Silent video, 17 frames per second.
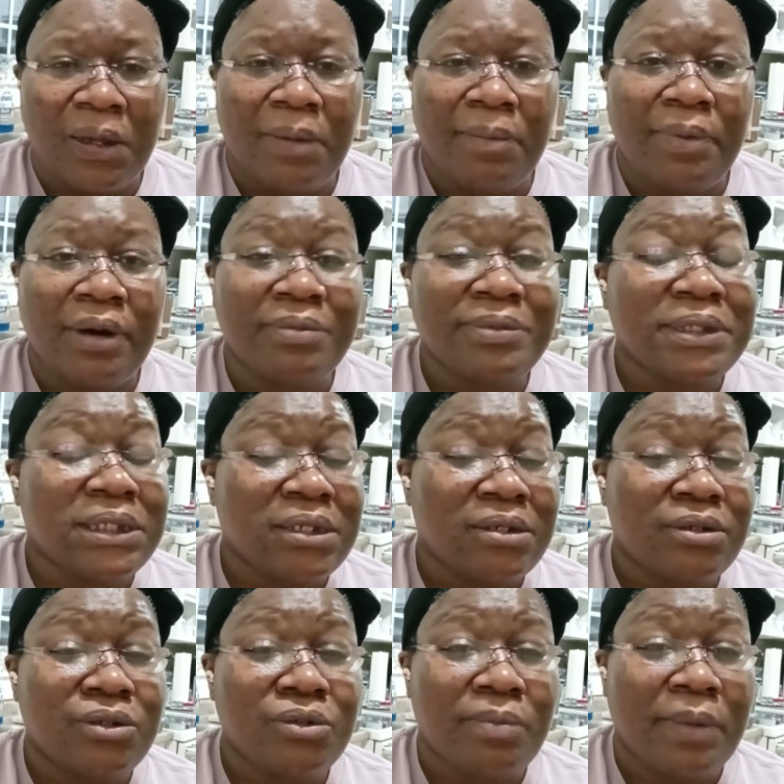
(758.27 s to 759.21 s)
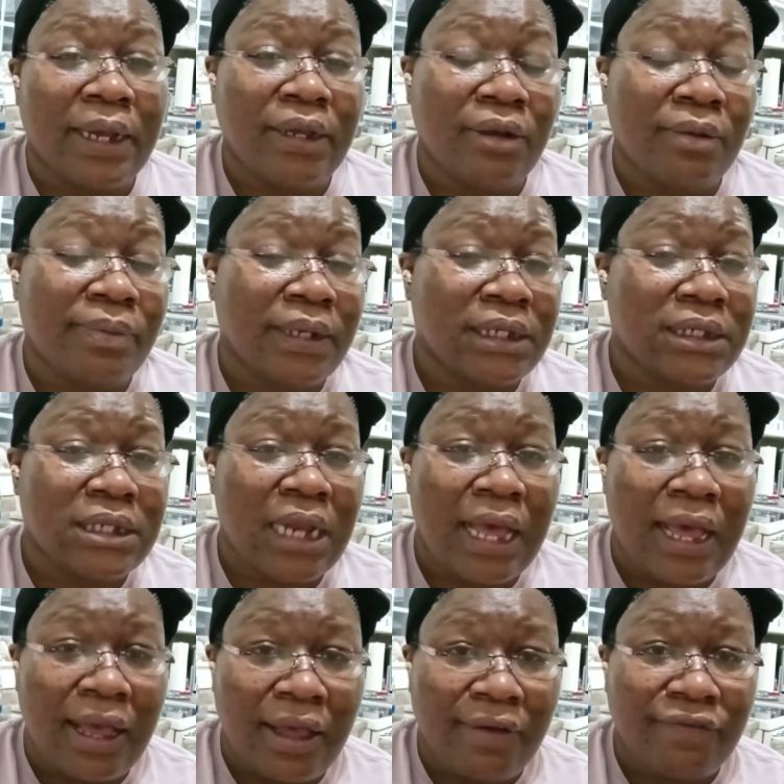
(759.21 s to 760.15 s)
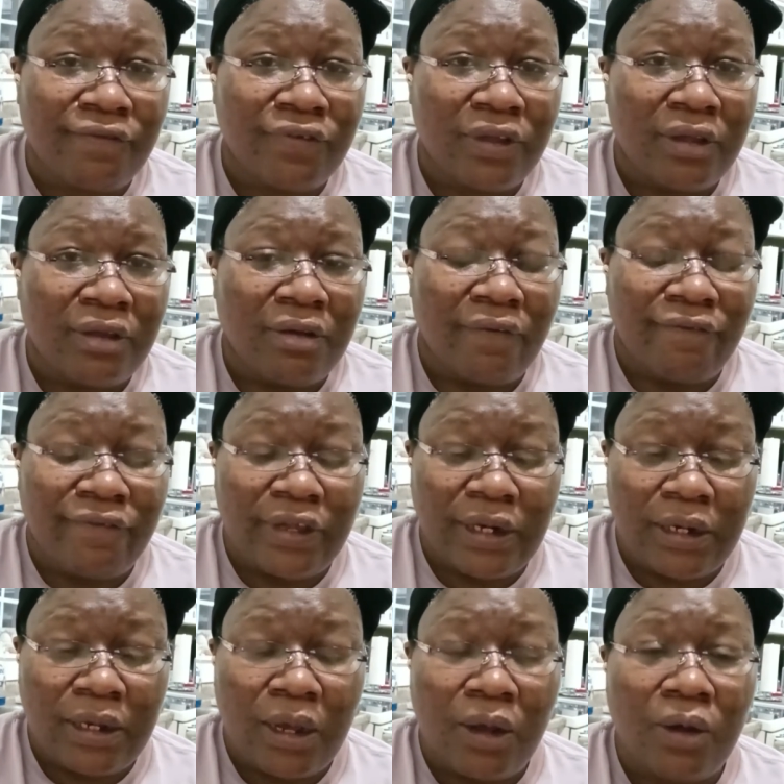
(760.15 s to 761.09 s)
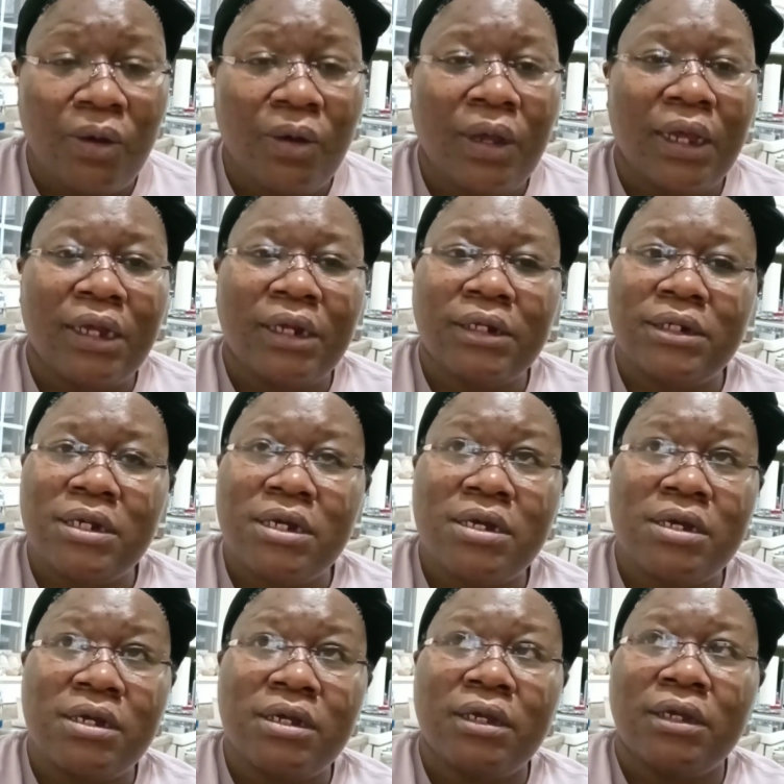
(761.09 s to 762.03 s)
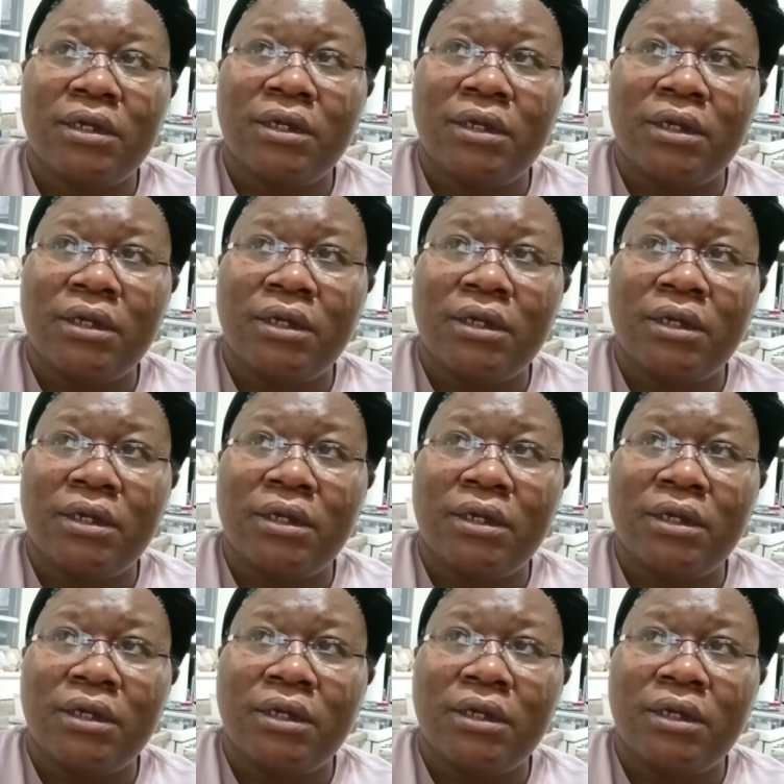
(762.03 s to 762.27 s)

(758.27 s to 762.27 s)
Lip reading: But I'm still doing my earbuds live video. Y'all,